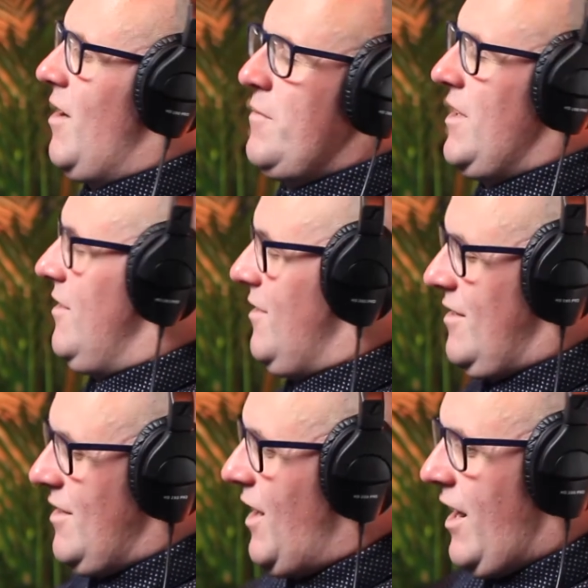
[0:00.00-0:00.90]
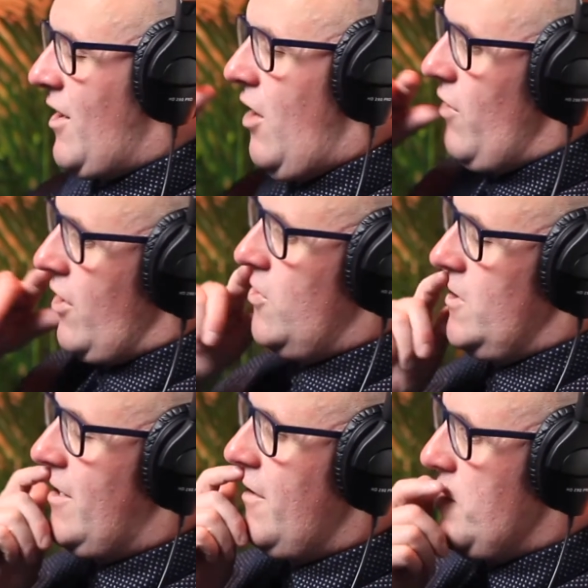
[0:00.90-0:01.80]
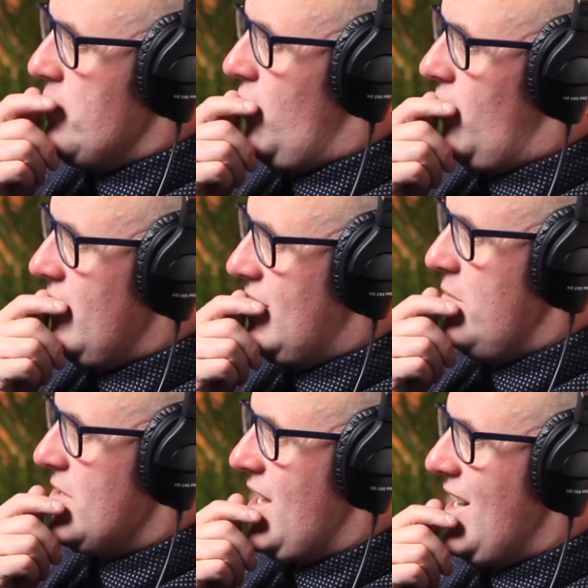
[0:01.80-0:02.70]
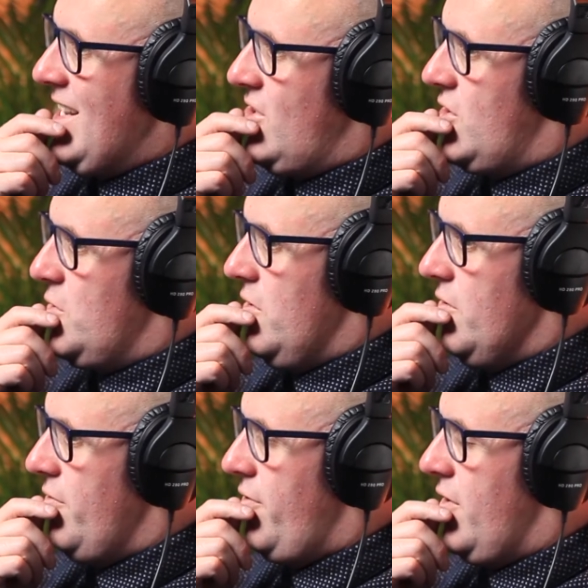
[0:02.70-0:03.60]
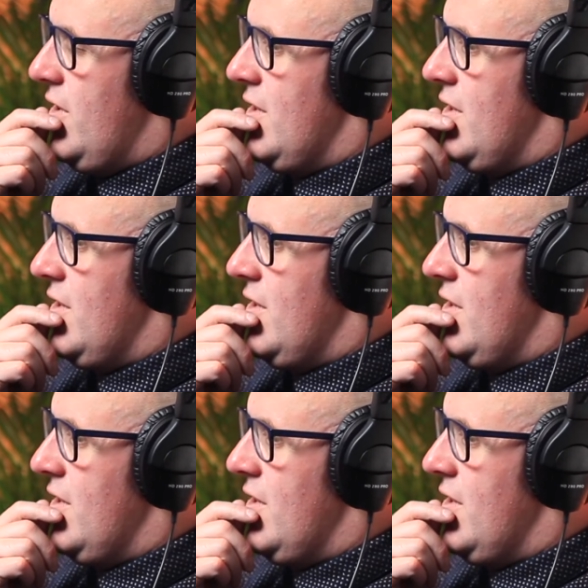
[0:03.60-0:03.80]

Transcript: mean, I couldn't agree with you more in terms of that issue of,